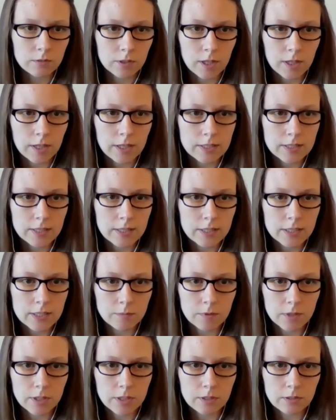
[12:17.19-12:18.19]
So when you log
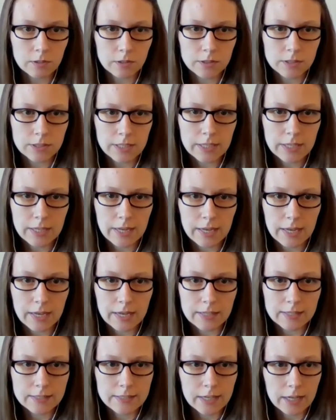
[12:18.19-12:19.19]
into this one, you'll
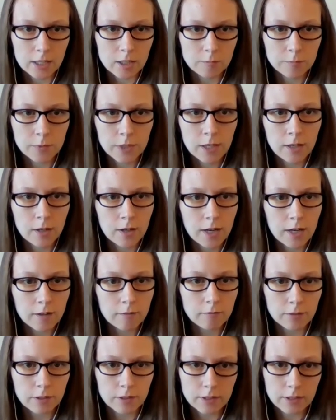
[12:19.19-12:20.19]
see a stacked
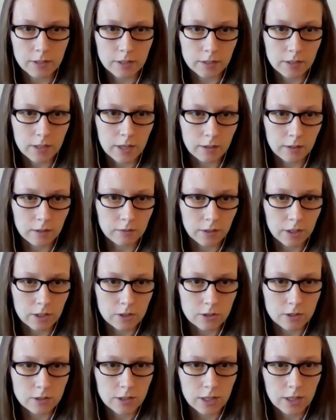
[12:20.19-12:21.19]
bar graph with the
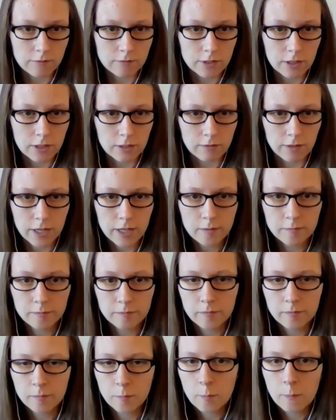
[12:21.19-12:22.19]
color legend off to
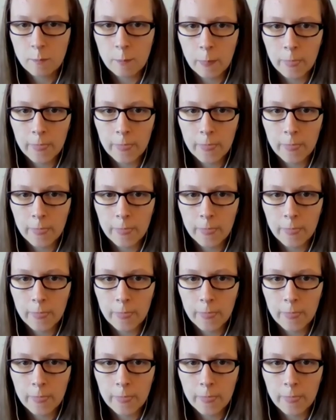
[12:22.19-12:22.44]
the right.